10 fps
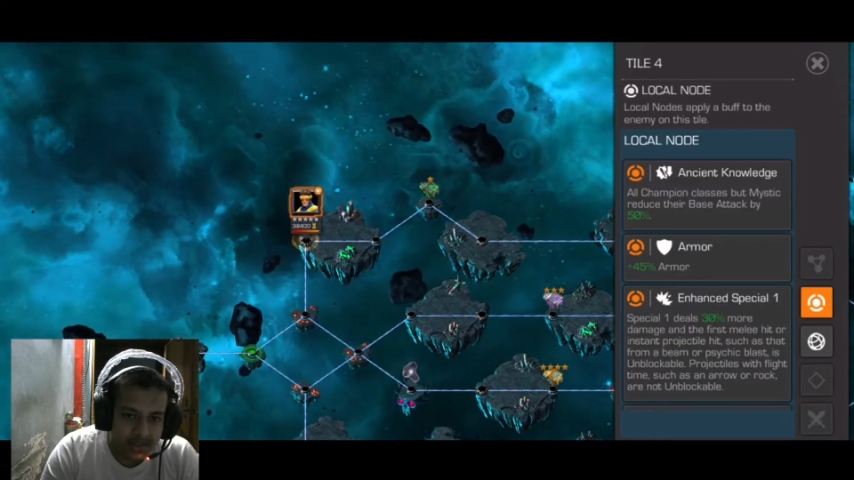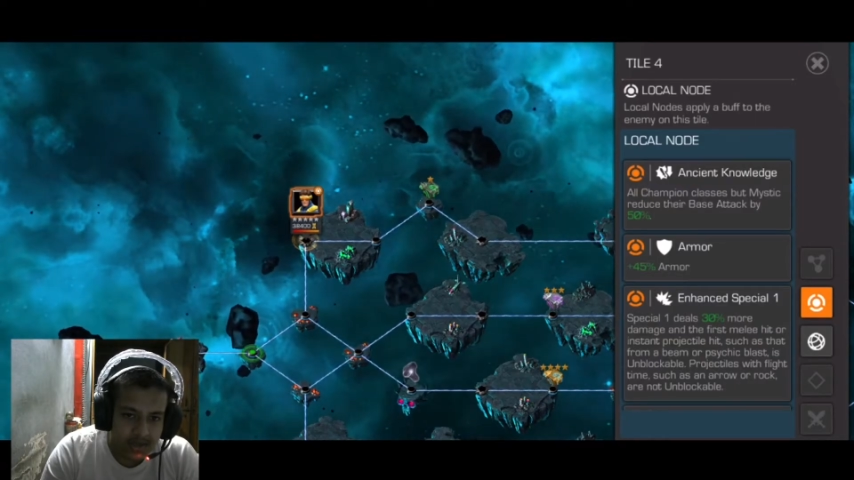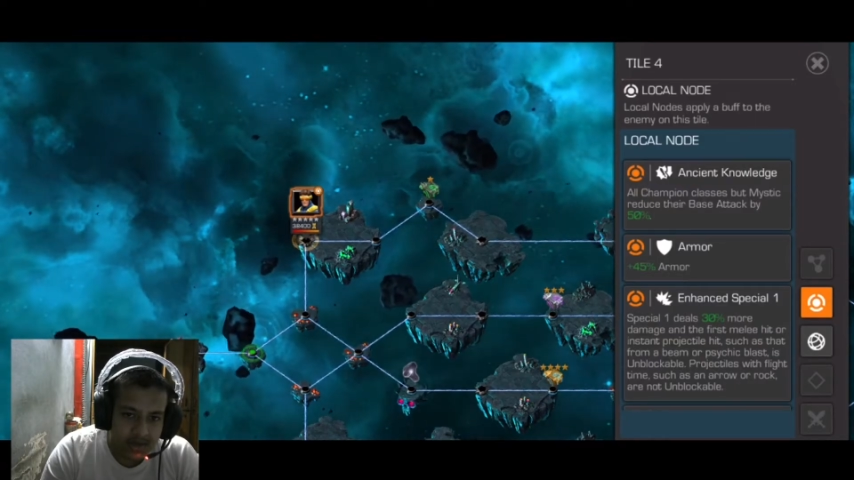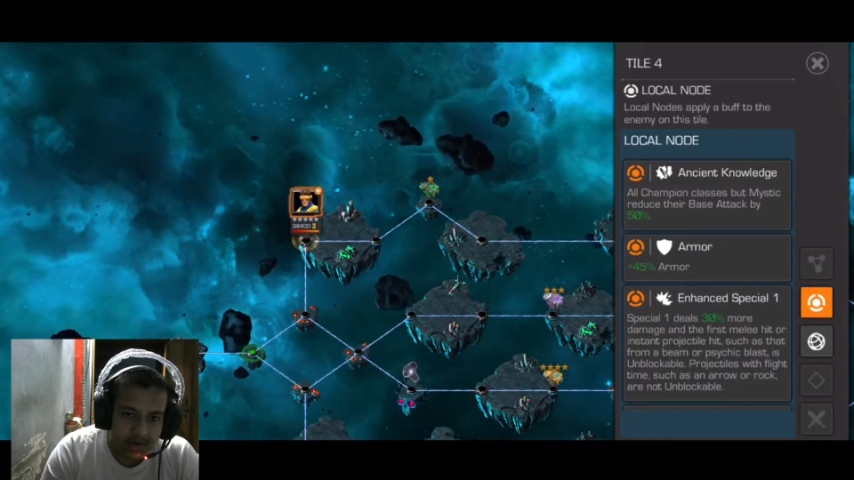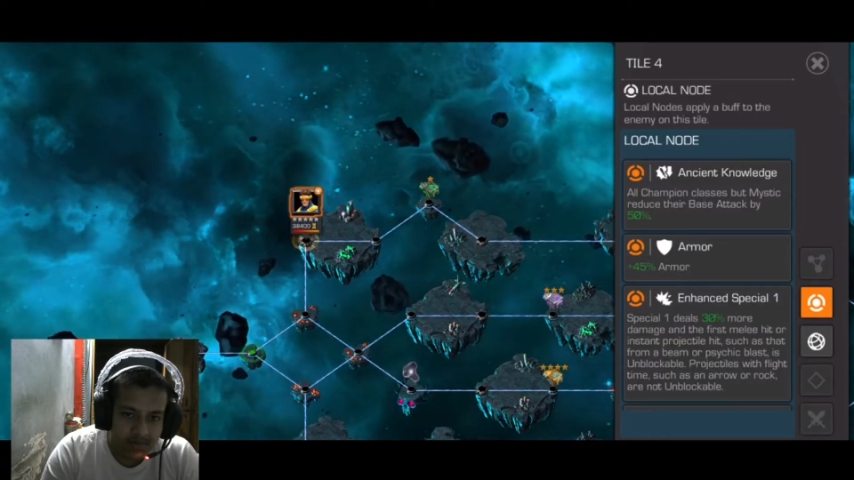
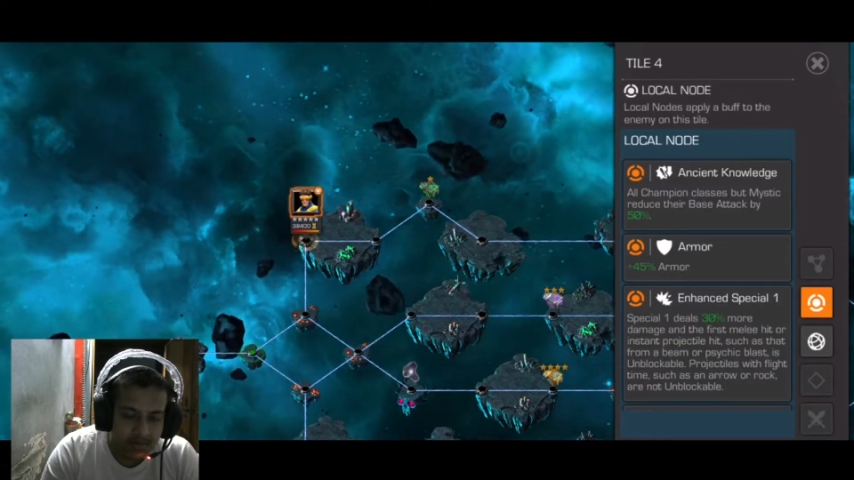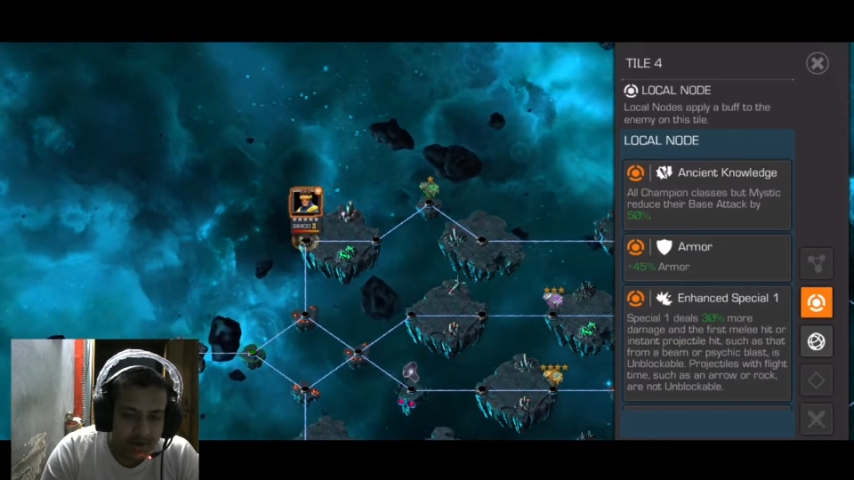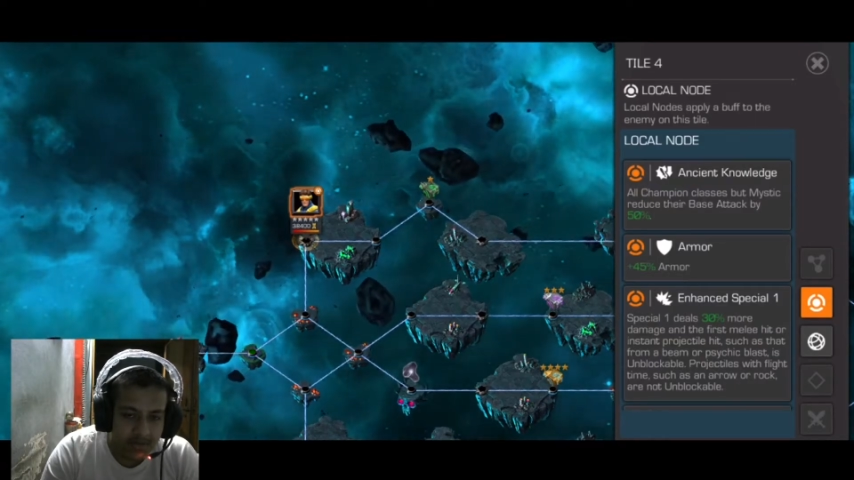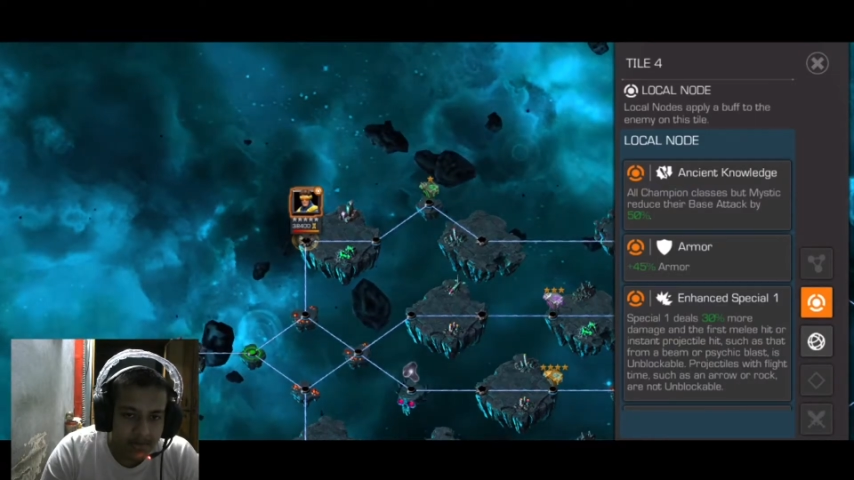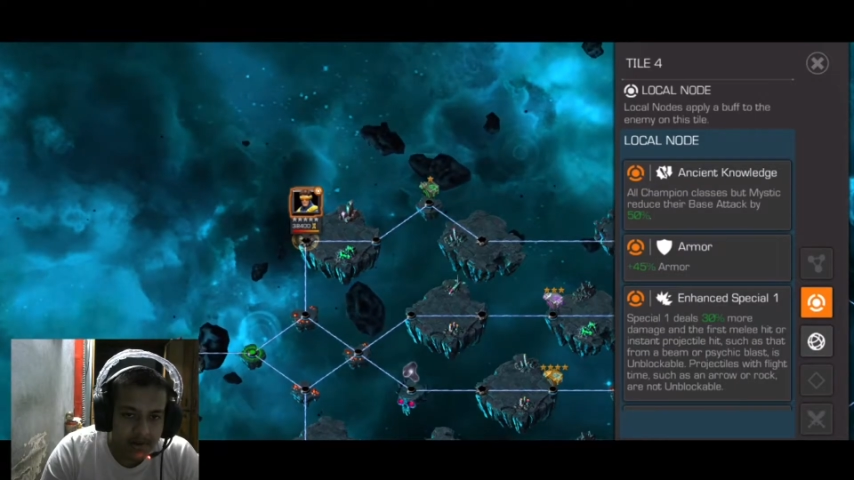are
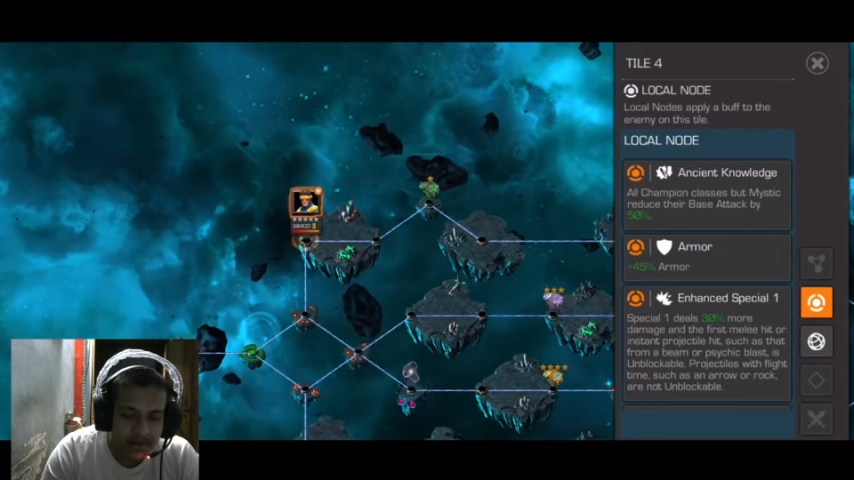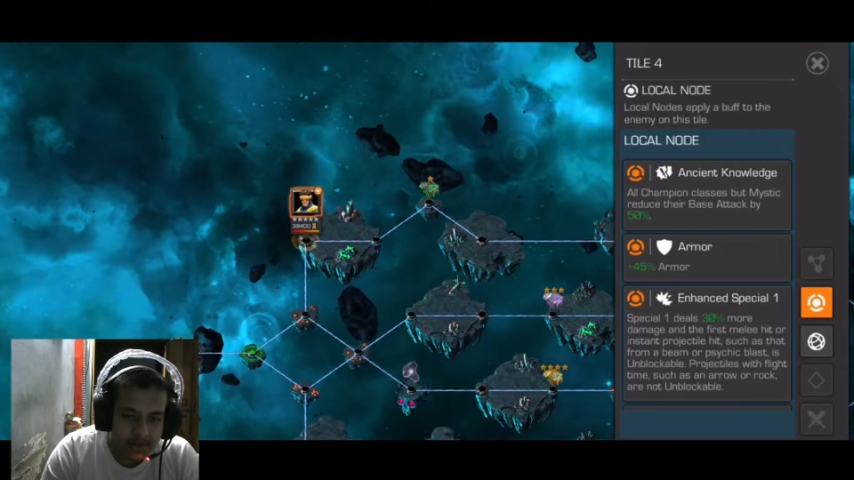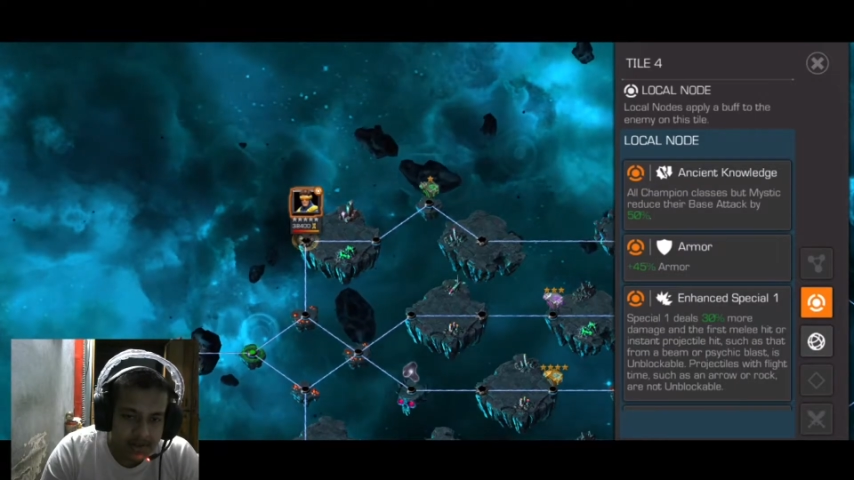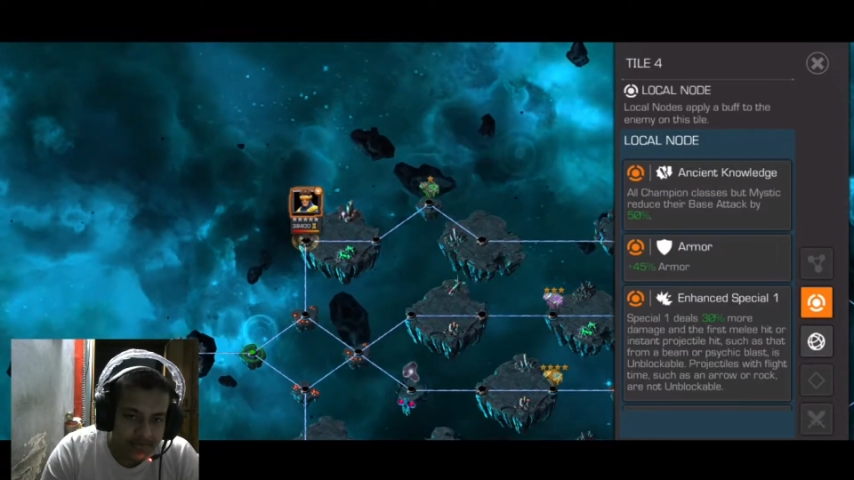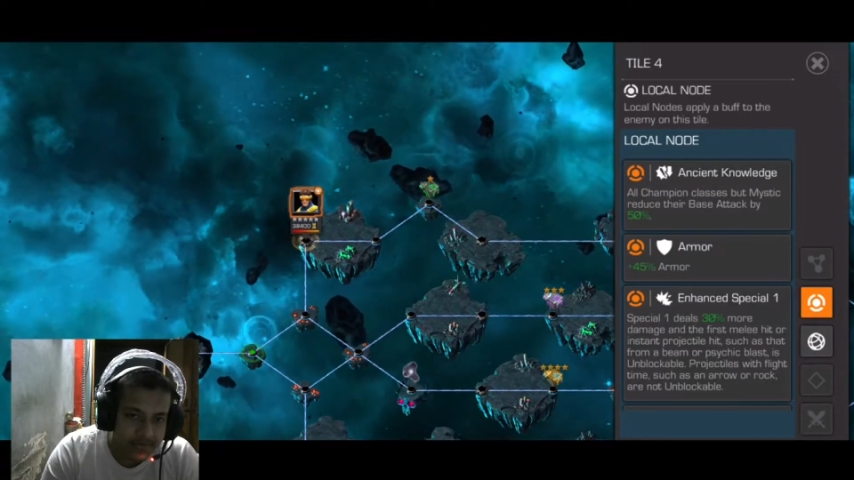unblockable,
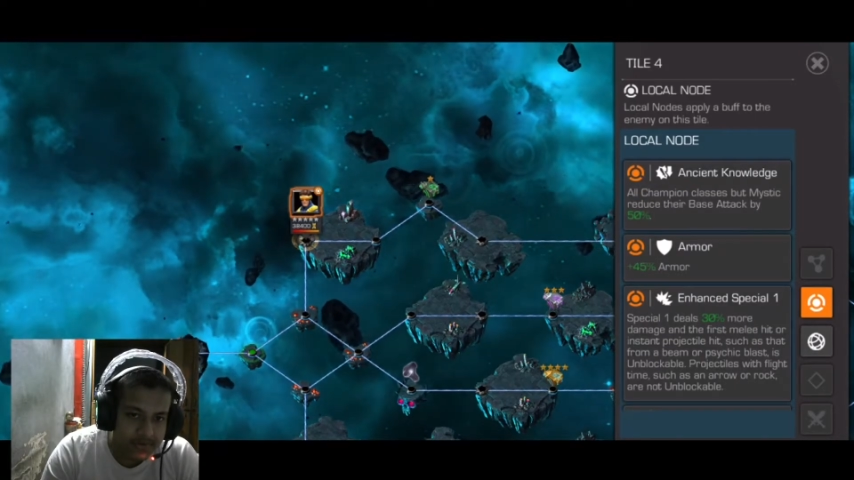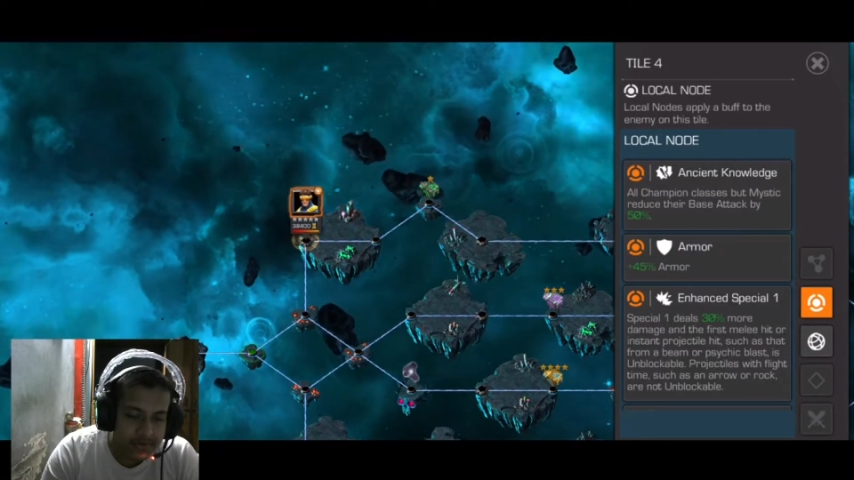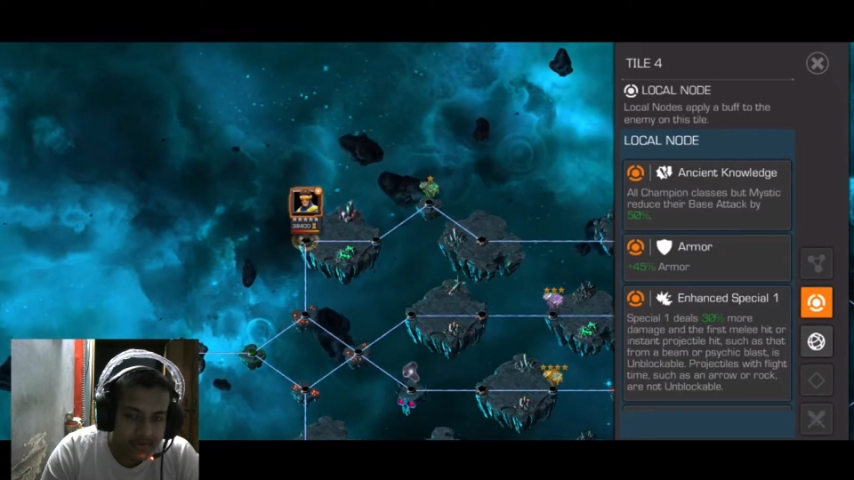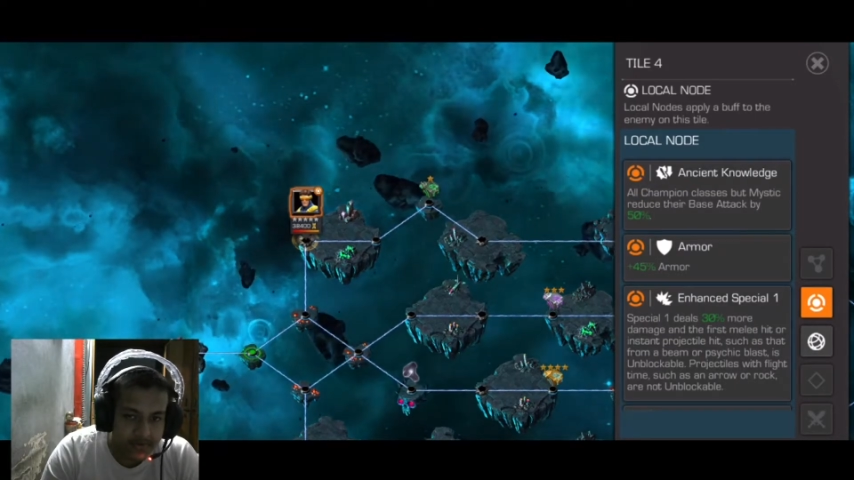the four